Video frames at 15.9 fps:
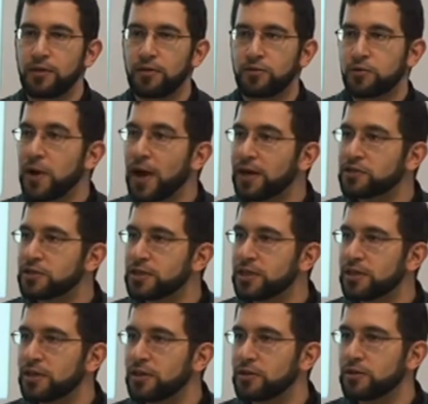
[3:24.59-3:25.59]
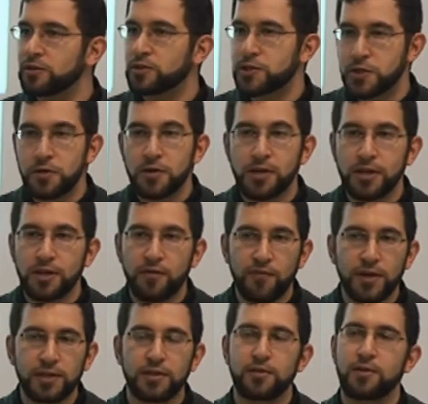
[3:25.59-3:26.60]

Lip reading: tragedy certainly affected